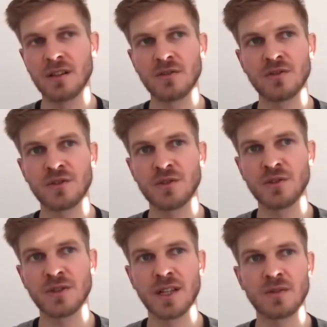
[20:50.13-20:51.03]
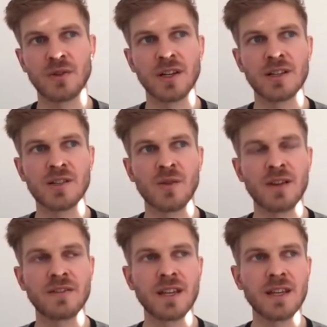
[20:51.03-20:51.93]
your neural network. And so
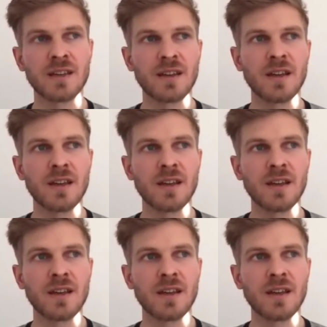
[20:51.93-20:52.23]
I think